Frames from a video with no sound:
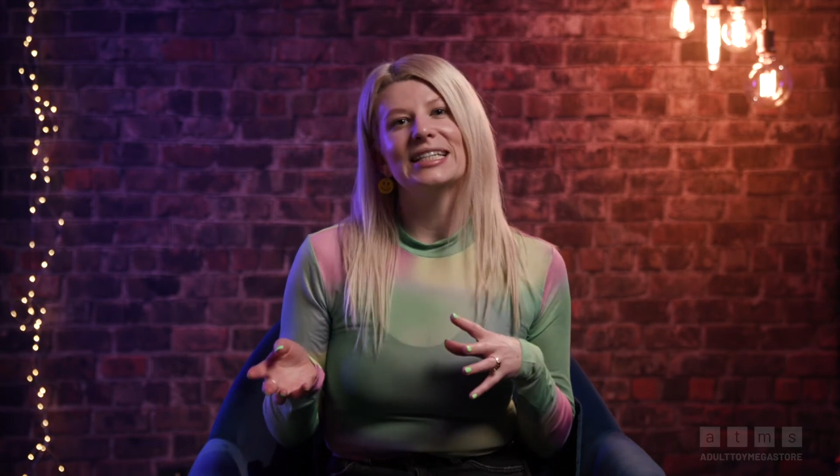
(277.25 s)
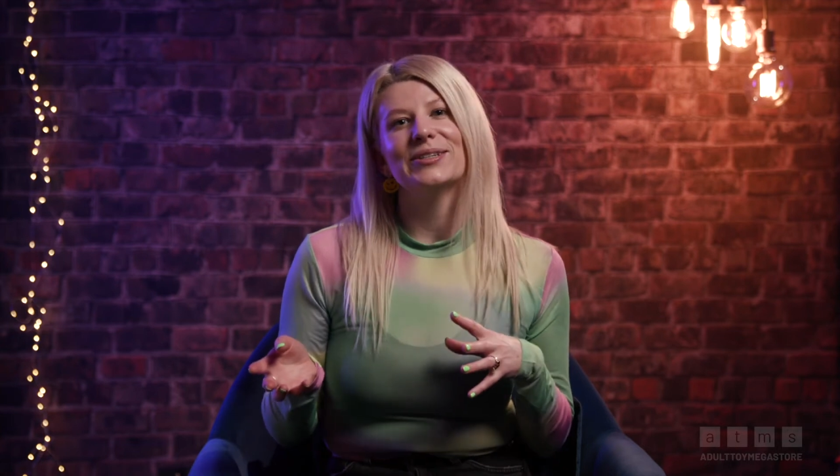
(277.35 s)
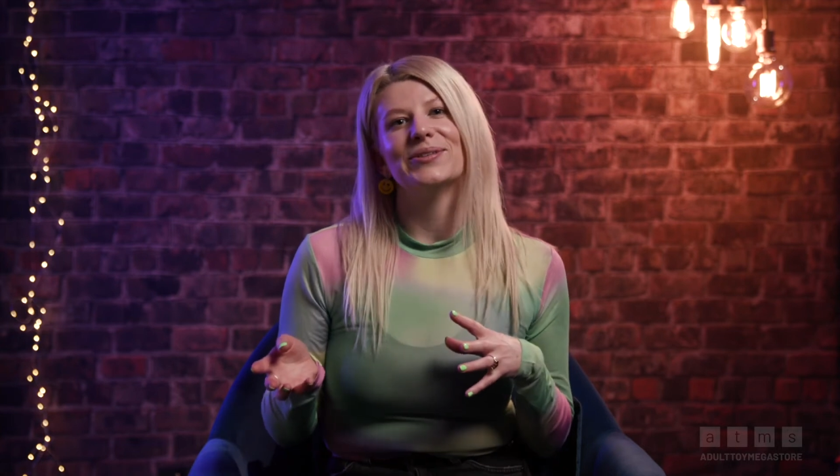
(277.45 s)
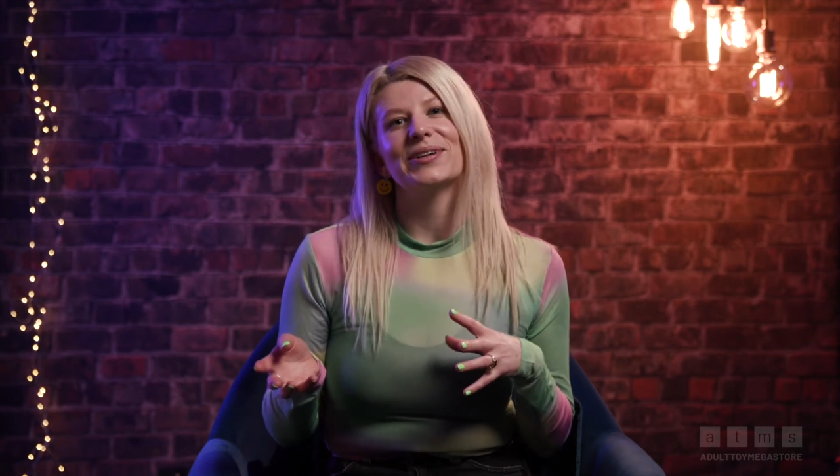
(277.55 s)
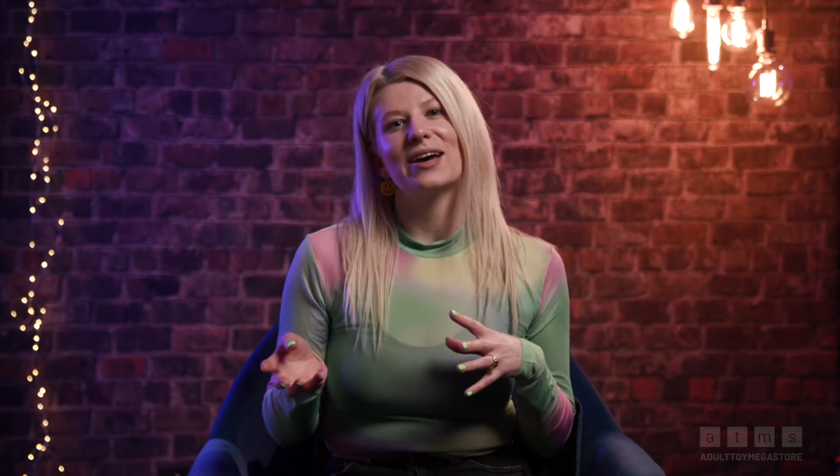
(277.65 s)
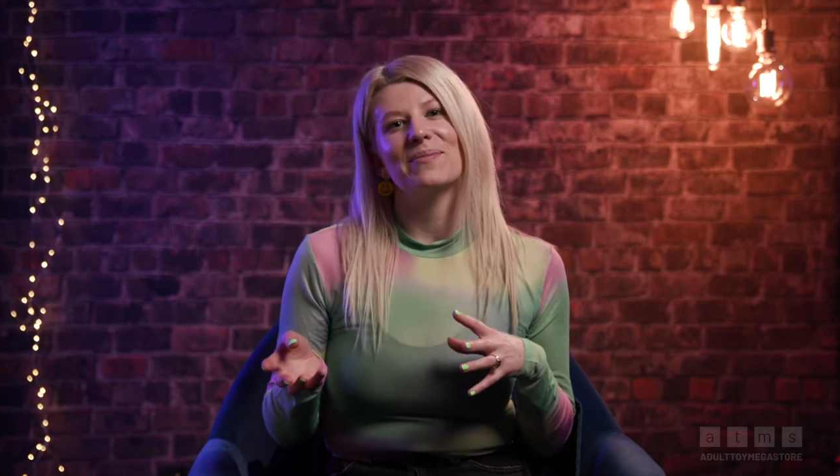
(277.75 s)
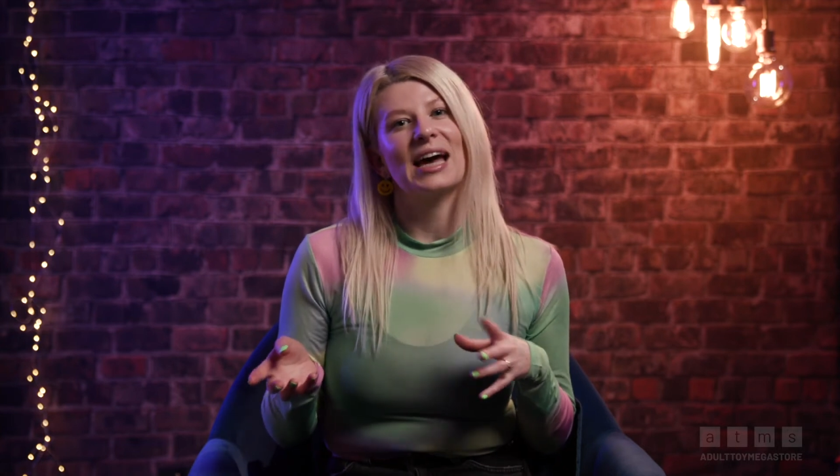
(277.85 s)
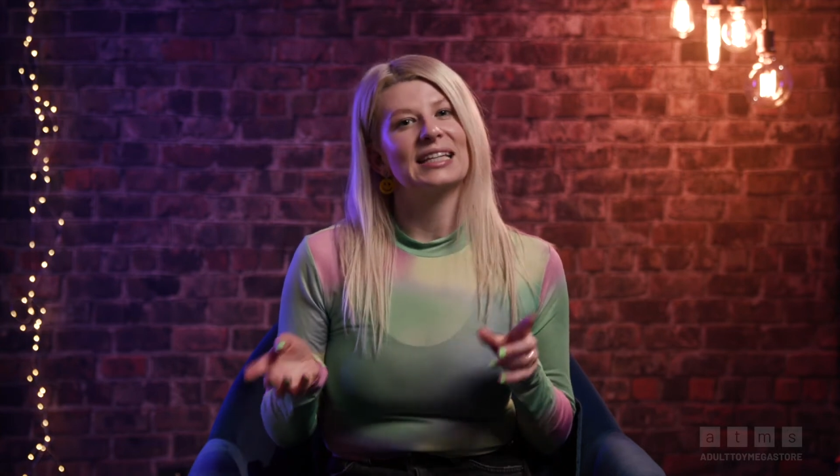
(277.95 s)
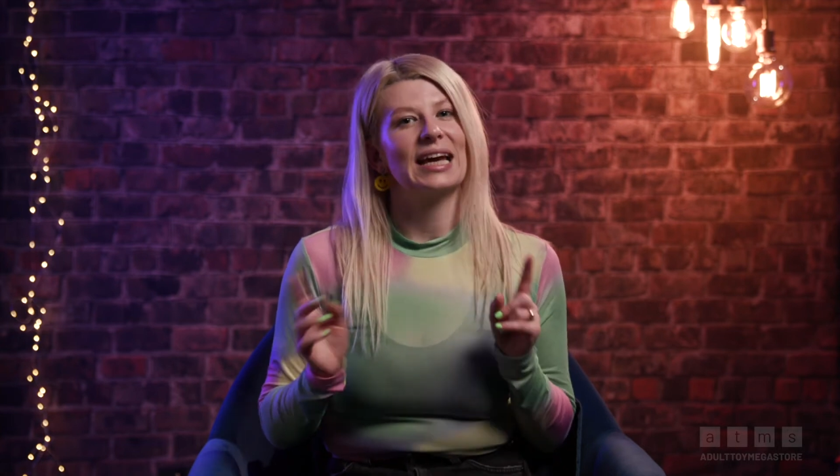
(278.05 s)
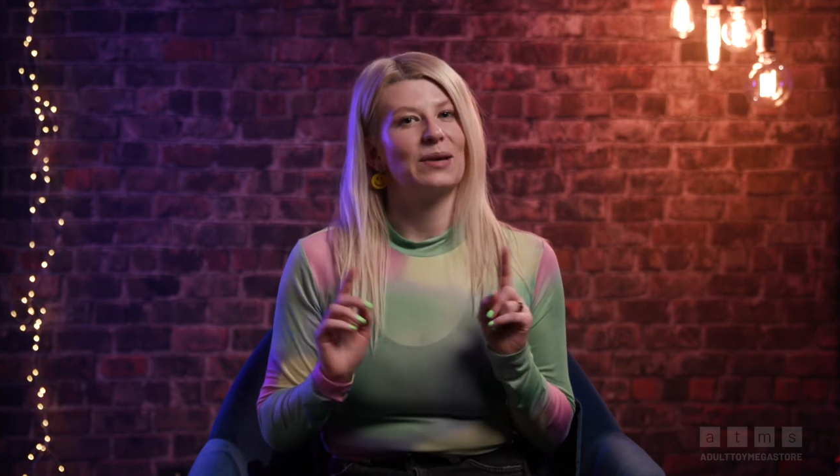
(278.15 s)
talk
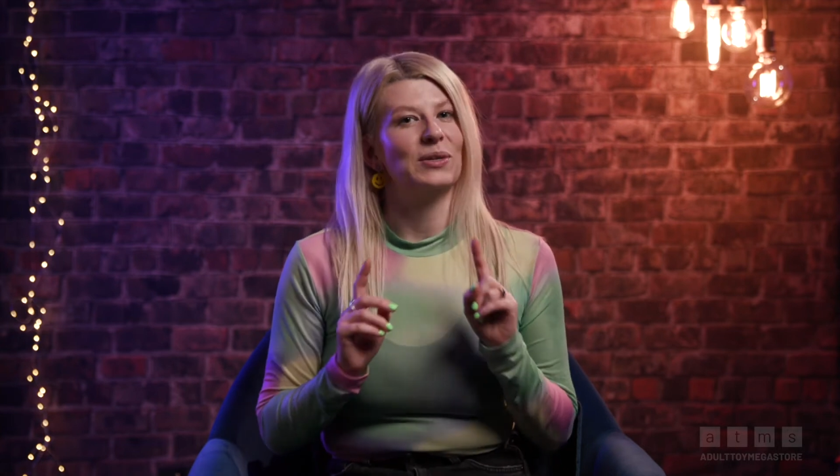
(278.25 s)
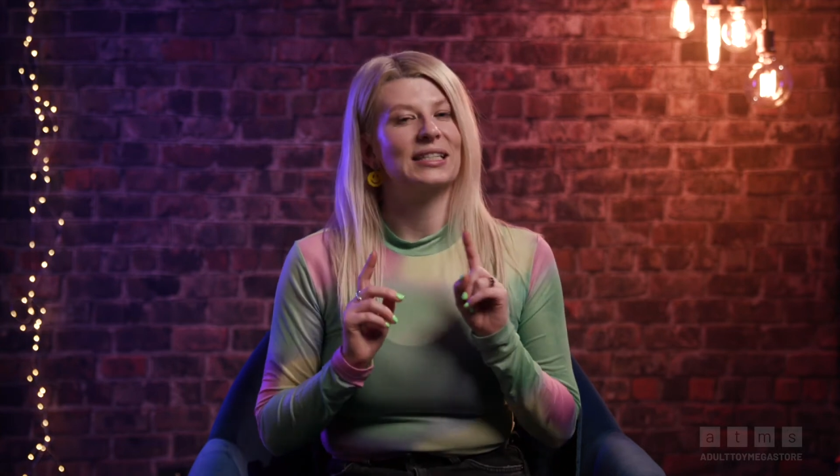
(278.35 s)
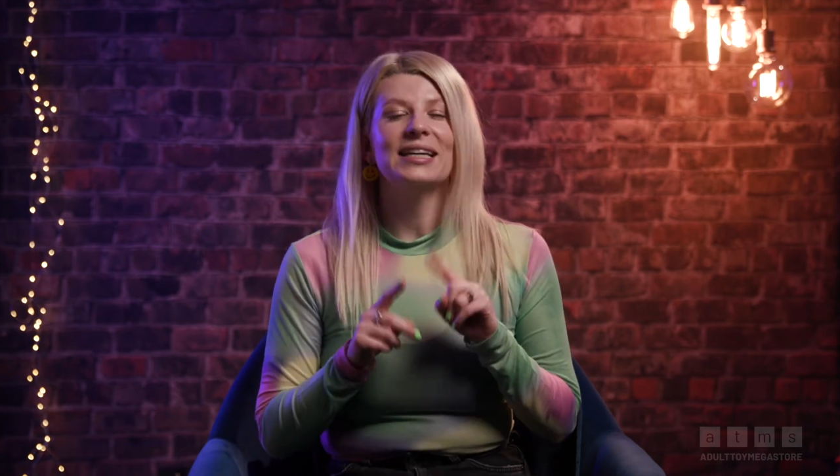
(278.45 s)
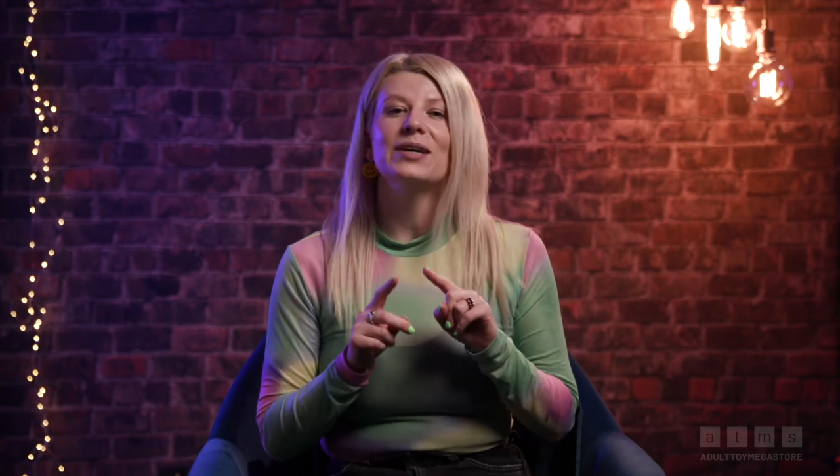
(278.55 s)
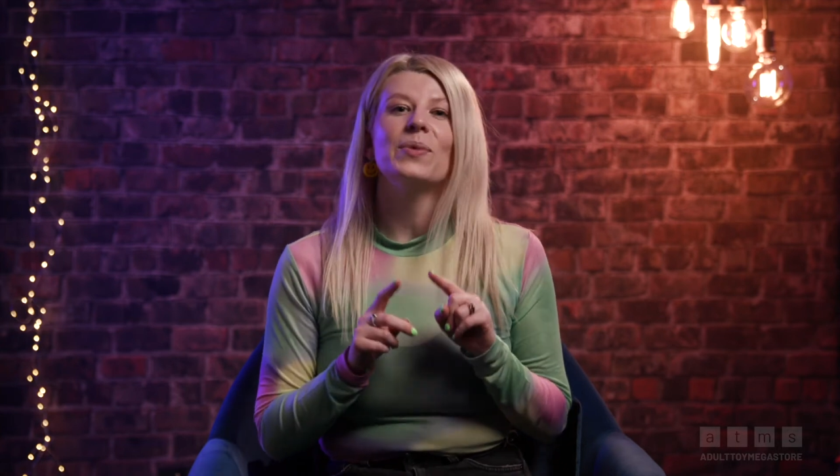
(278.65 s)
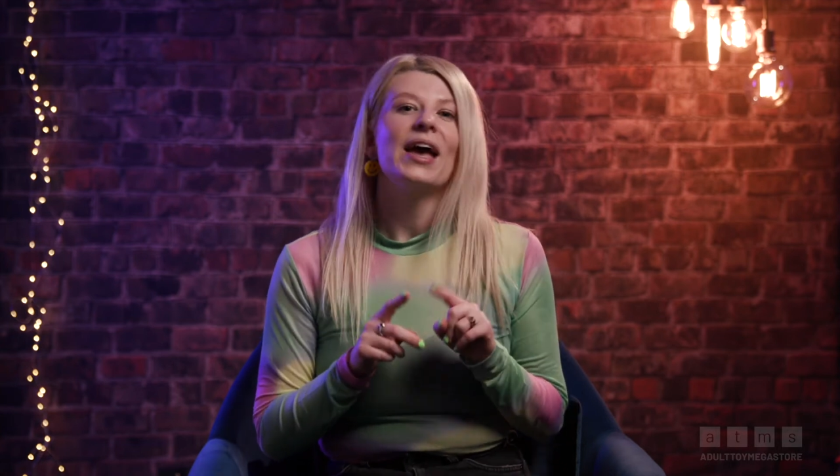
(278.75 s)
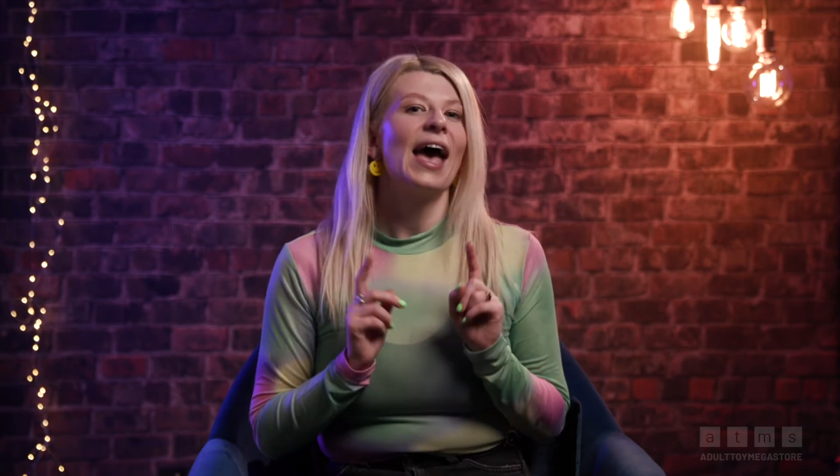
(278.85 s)
about a tapered tip